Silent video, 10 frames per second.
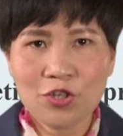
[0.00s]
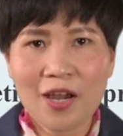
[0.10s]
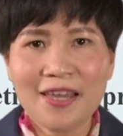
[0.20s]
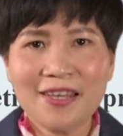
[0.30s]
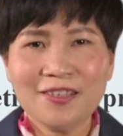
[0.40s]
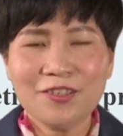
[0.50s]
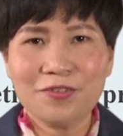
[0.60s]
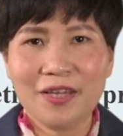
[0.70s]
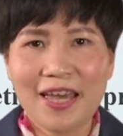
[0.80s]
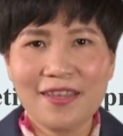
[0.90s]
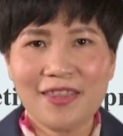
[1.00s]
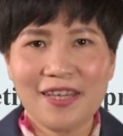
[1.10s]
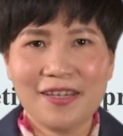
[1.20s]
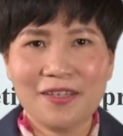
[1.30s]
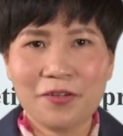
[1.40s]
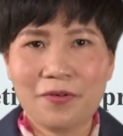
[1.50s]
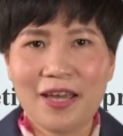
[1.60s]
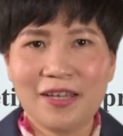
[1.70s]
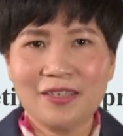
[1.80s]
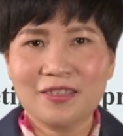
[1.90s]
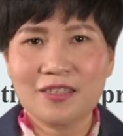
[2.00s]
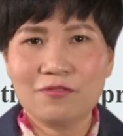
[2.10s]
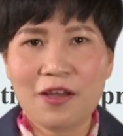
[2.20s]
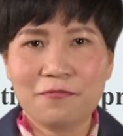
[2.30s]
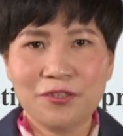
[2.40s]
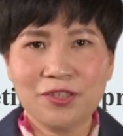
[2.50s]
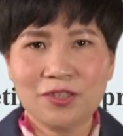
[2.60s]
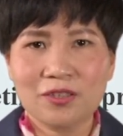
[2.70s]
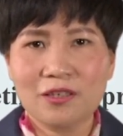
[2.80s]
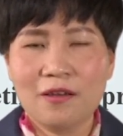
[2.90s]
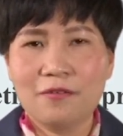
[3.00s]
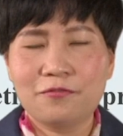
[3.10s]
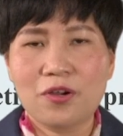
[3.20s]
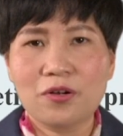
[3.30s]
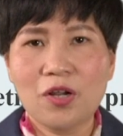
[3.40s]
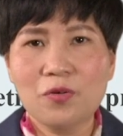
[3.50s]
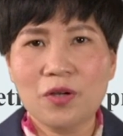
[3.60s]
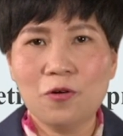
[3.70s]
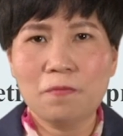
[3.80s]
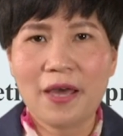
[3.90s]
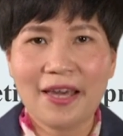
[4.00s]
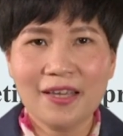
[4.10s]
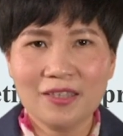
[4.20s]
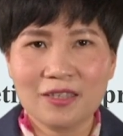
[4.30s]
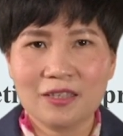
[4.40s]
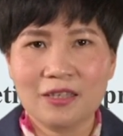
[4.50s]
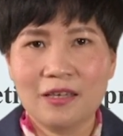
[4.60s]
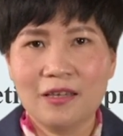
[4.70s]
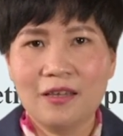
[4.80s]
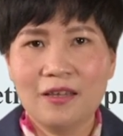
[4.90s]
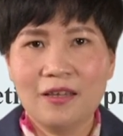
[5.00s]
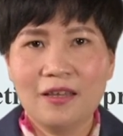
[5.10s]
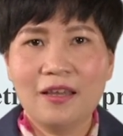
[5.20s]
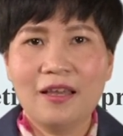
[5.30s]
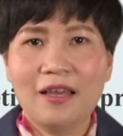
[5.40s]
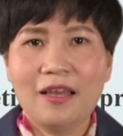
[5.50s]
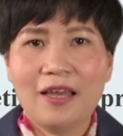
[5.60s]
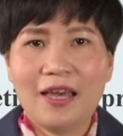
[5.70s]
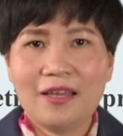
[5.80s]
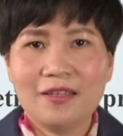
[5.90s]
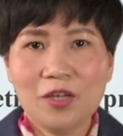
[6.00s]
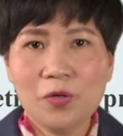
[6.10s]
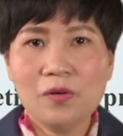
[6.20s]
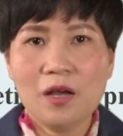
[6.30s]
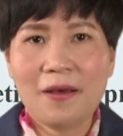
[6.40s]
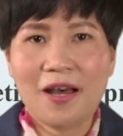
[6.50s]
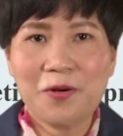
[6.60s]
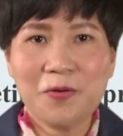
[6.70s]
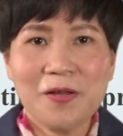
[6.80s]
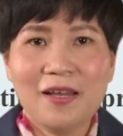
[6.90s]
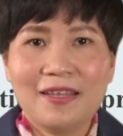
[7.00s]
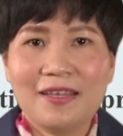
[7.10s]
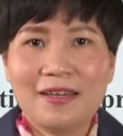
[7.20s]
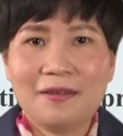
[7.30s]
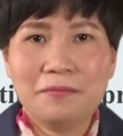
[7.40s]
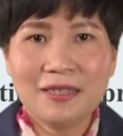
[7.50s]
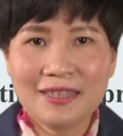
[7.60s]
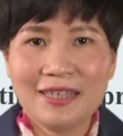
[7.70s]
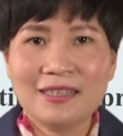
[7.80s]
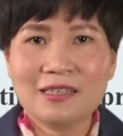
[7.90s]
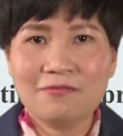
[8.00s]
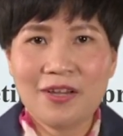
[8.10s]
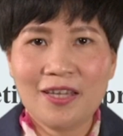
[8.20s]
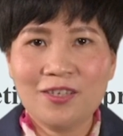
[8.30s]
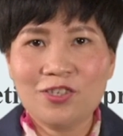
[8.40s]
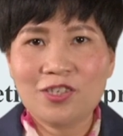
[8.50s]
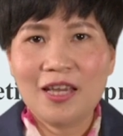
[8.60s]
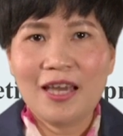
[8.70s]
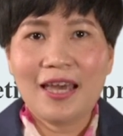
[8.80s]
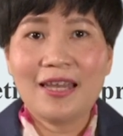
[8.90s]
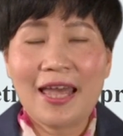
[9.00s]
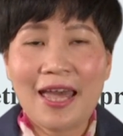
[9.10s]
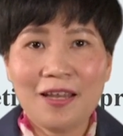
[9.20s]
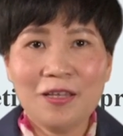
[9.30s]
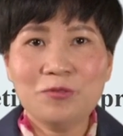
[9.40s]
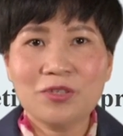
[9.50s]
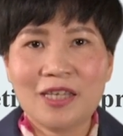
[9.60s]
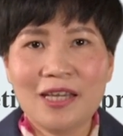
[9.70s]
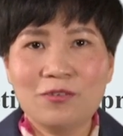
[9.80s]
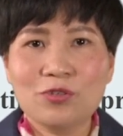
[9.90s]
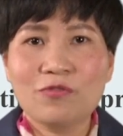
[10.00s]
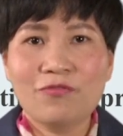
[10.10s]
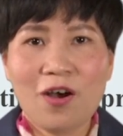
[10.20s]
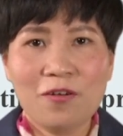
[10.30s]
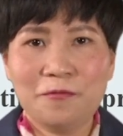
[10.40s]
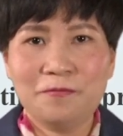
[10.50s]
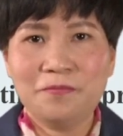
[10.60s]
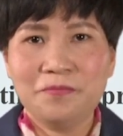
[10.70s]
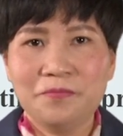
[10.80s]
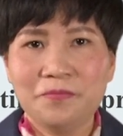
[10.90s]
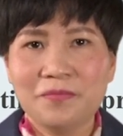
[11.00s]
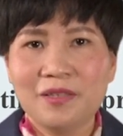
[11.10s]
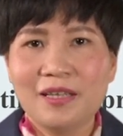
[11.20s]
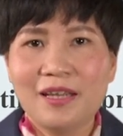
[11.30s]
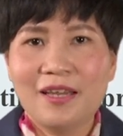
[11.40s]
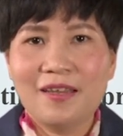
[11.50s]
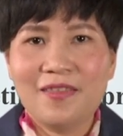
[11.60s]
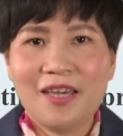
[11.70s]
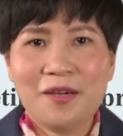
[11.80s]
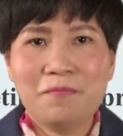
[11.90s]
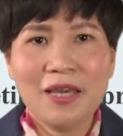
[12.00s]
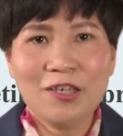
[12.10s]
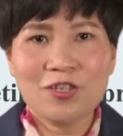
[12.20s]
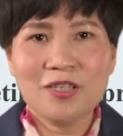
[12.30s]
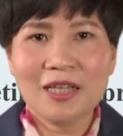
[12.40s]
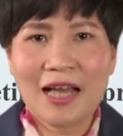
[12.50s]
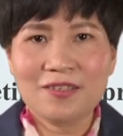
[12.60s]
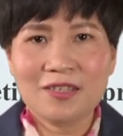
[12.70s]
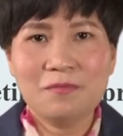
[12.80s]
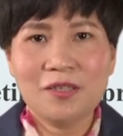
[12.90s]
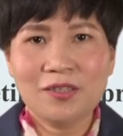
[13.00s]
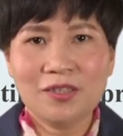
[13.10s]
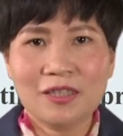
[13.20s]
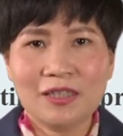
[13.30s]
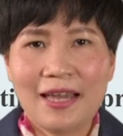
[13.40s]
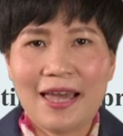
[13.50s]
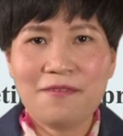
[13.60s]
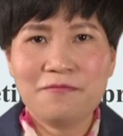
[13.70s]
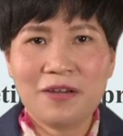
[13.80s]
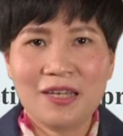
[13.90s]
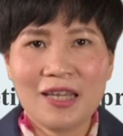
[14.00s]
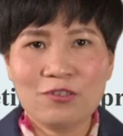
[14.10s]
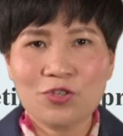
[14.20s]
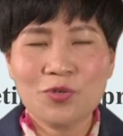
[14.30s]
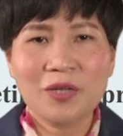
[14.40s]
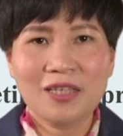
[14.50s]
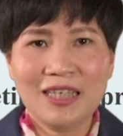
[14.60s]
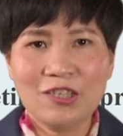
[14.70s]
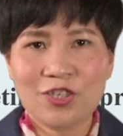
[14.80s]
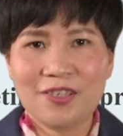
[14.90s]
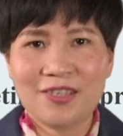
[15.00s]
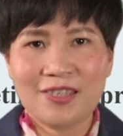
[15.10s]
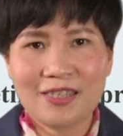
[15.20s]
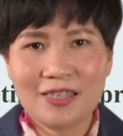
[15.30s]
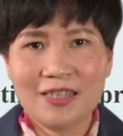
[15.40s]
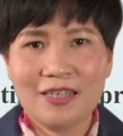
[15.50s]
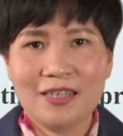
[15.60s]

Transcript: trying to get their credit reference from local banks, and know about their business range and annual sales volume, their major customers, and financial conditions.